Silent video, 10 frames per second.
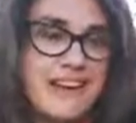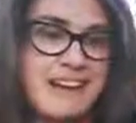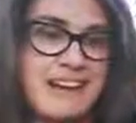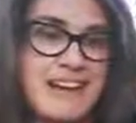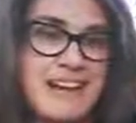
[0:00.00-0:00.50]

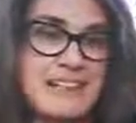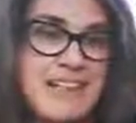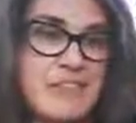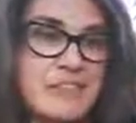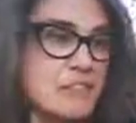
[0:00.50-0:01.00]
at high
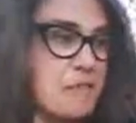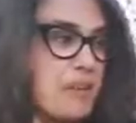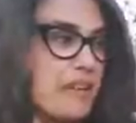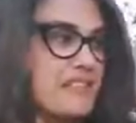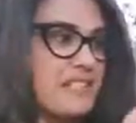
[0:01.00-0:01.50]
levels
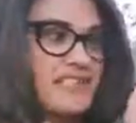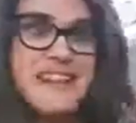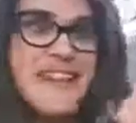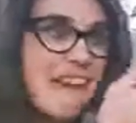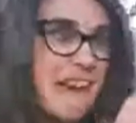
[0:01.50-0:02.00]
because it
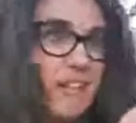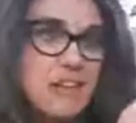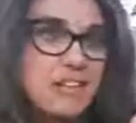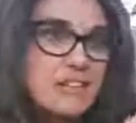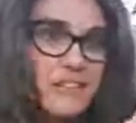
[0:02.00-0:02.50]
didn't have
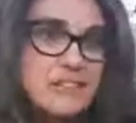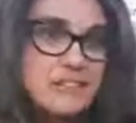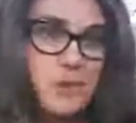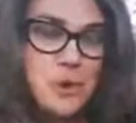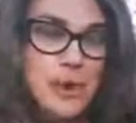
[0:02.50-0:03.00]
all of
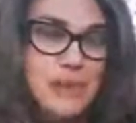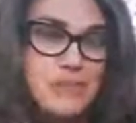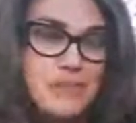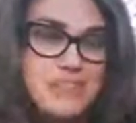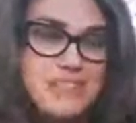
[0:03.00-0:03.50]
this
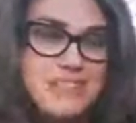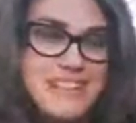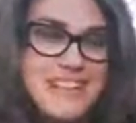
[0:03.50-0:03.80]
around it